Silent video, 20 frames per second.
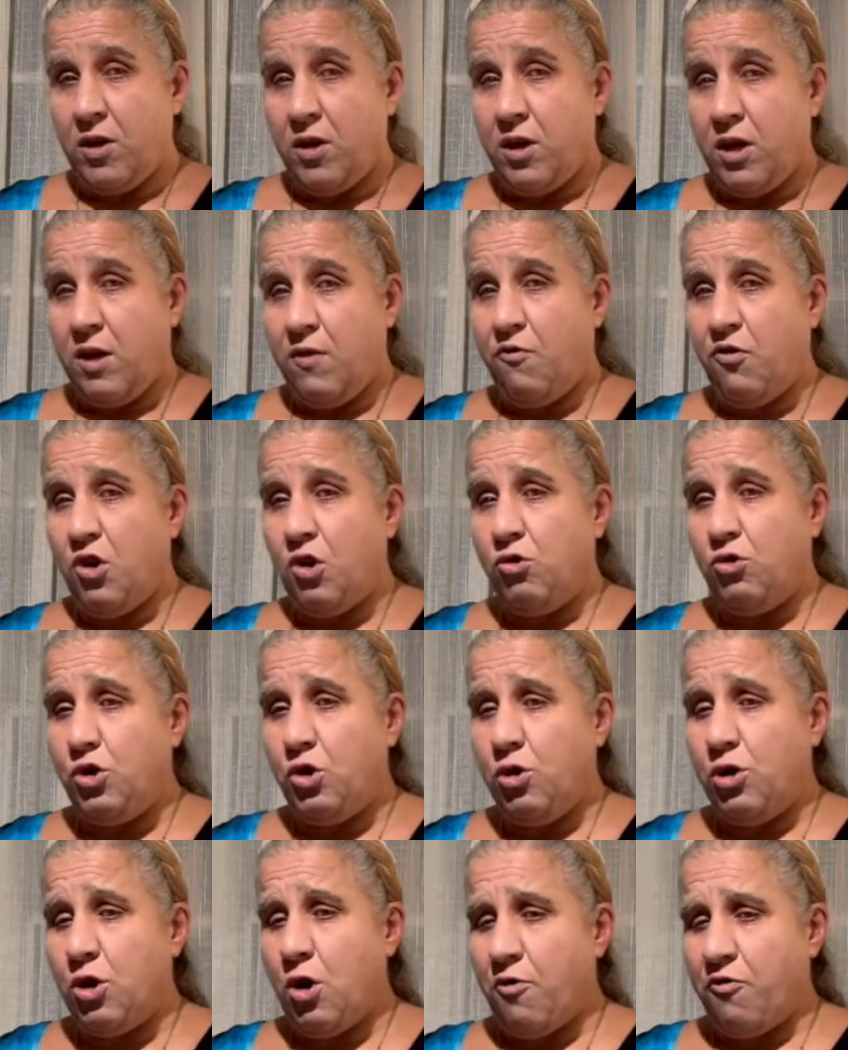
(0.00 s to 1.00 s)
if you
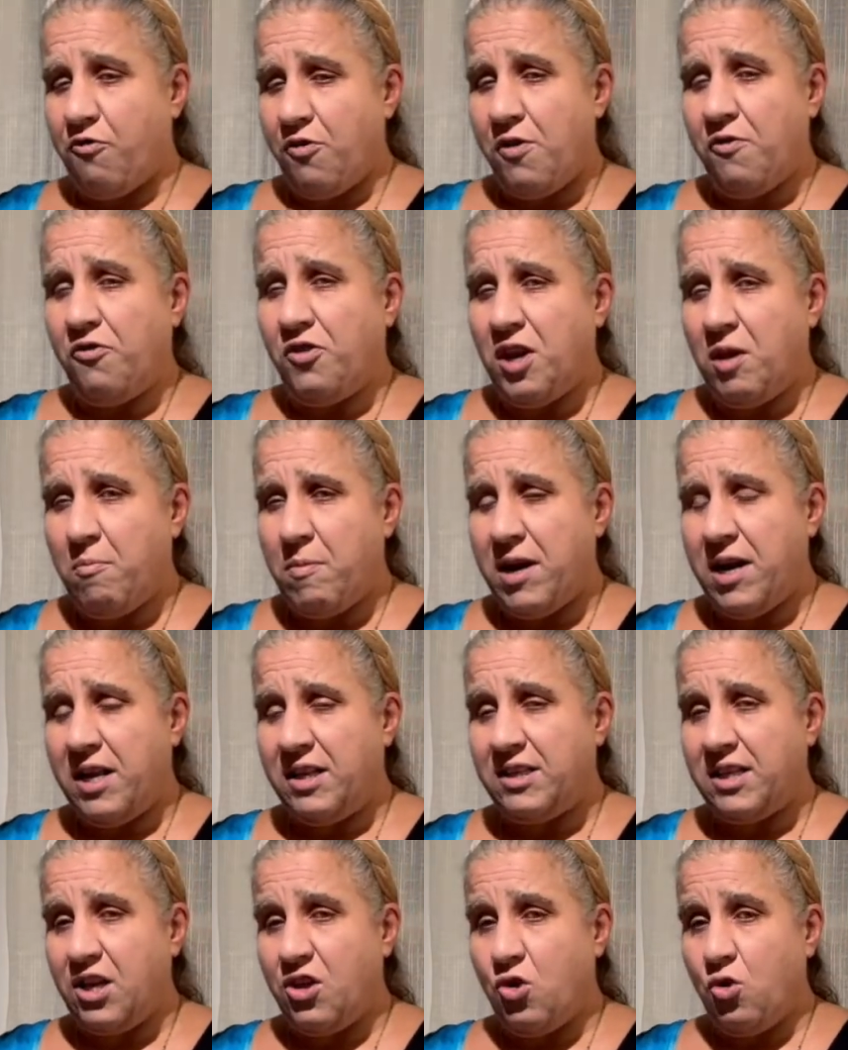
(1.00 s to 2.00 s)
do your 50
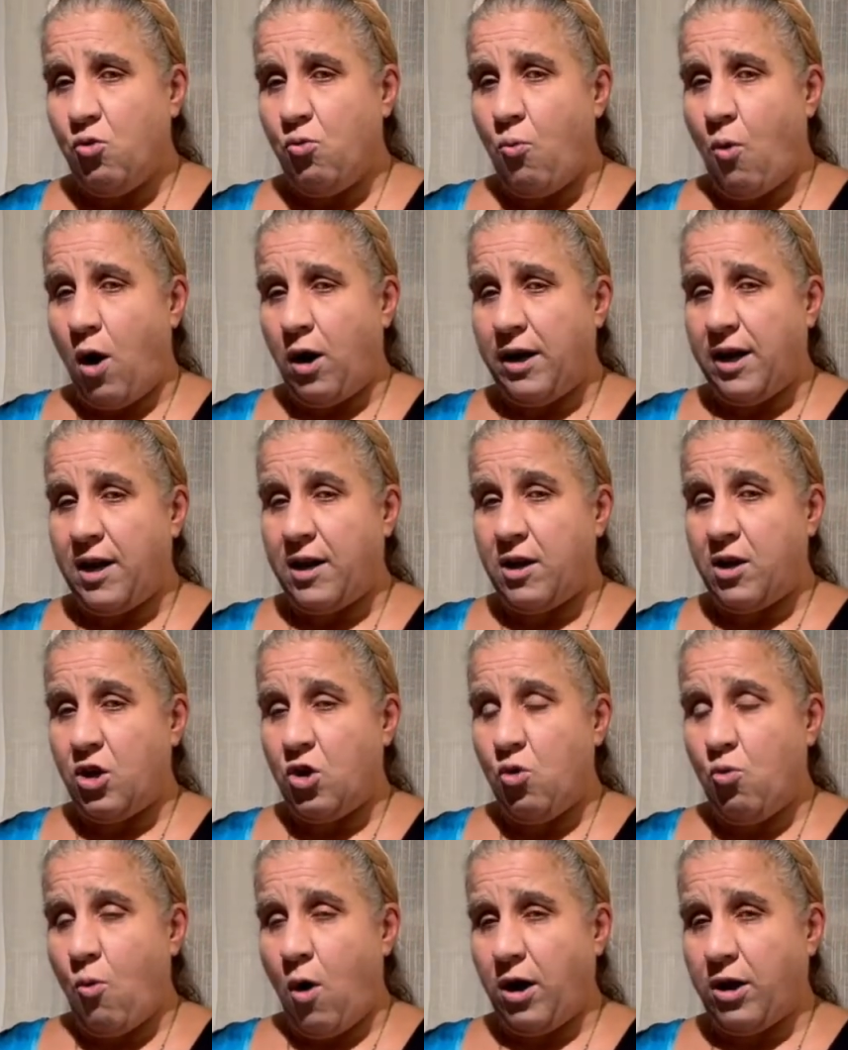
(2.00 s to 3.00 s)
minutes and you want
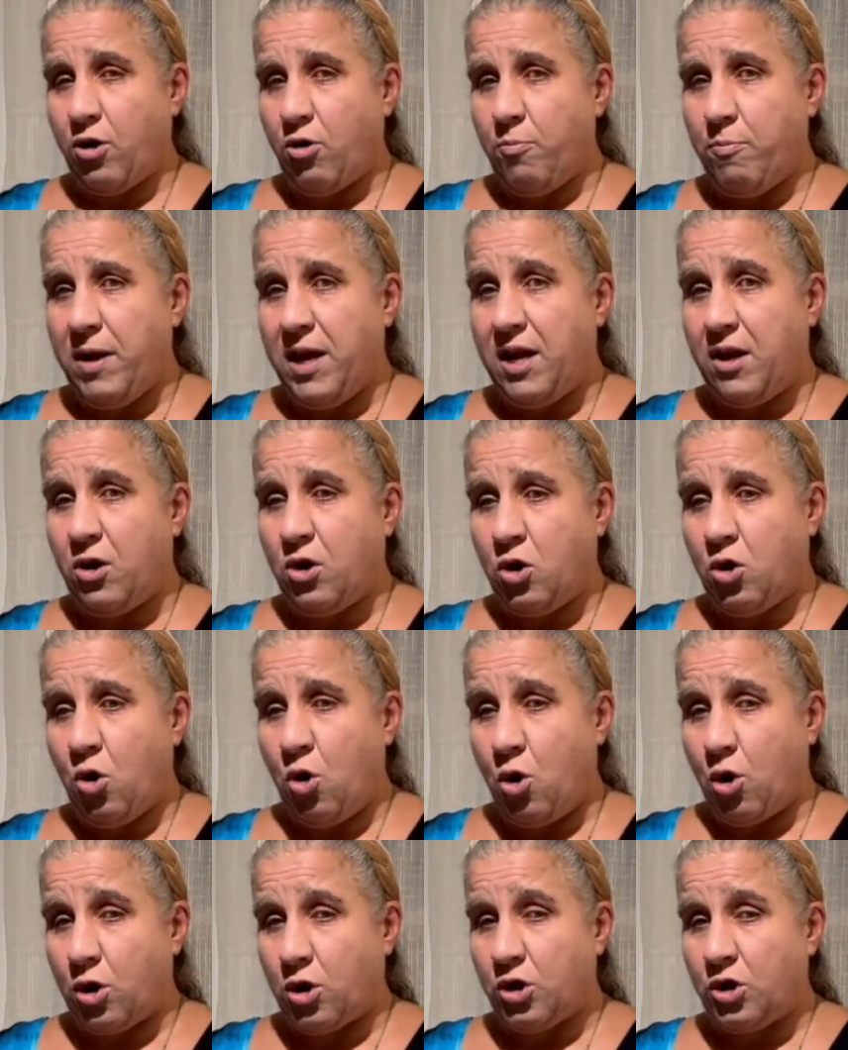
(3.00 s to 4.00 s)
your meat
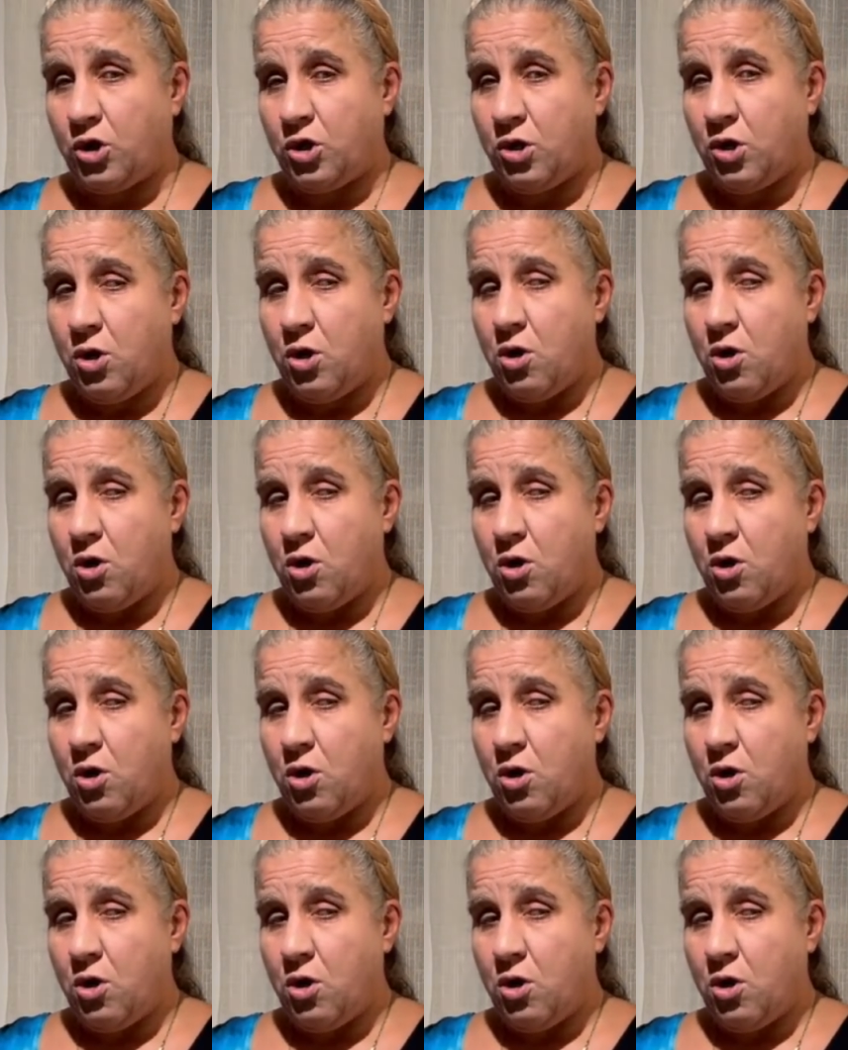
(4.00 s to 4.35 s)
cooked